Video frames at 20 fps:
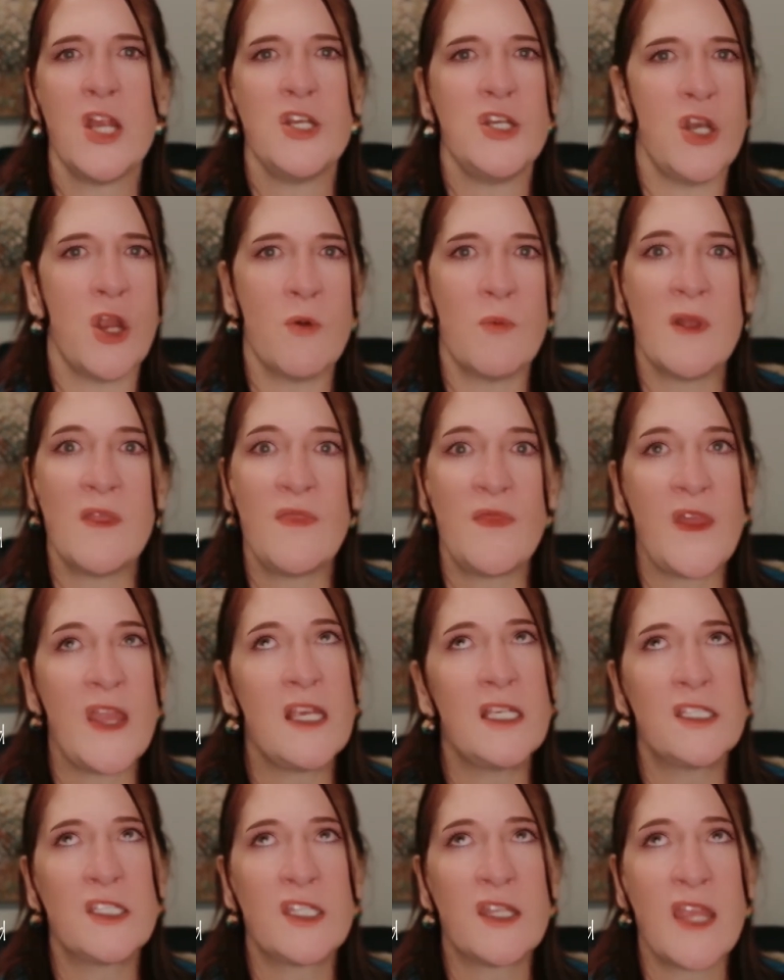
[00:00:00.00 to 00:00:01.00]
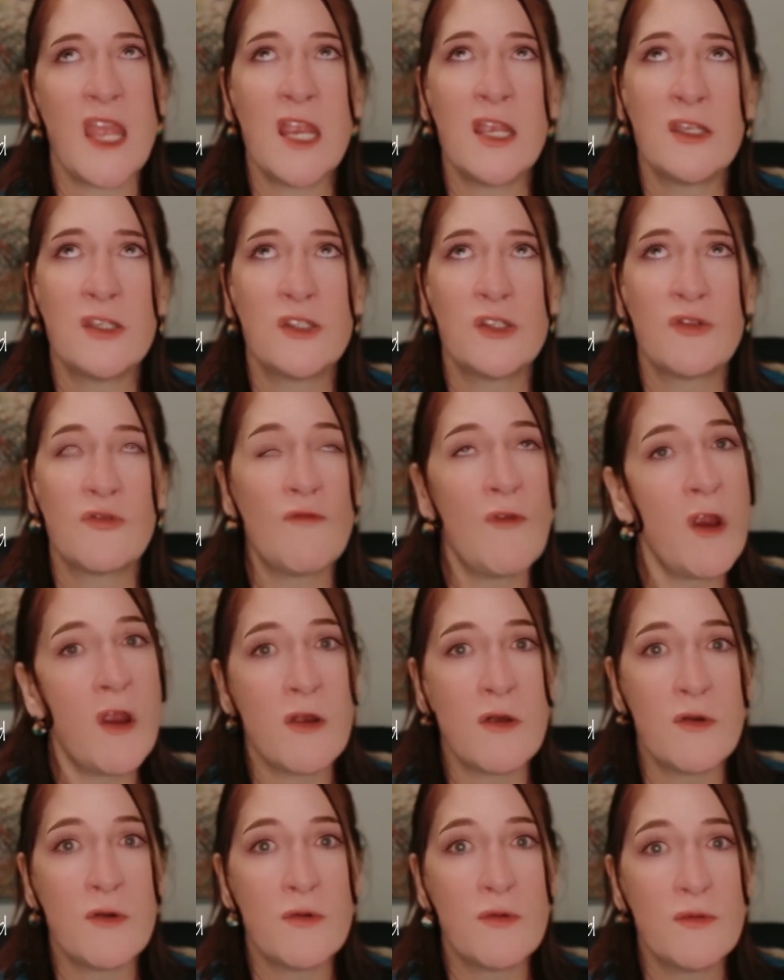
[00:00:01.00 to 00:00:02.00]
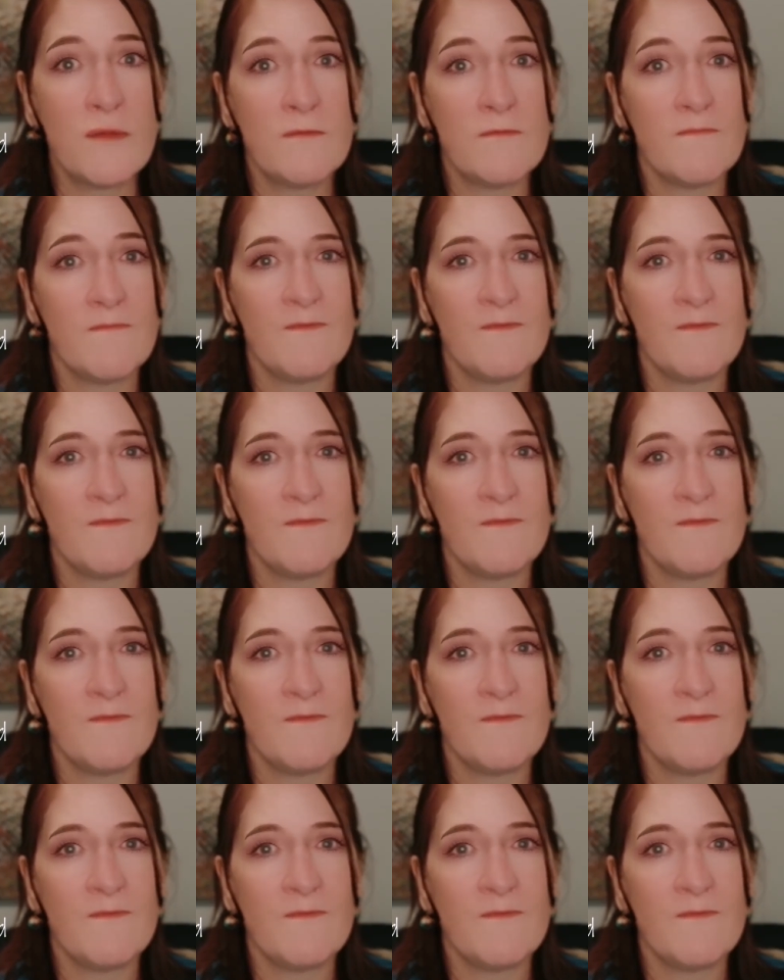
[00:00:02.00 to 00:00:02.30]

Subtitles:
No one thinks things through.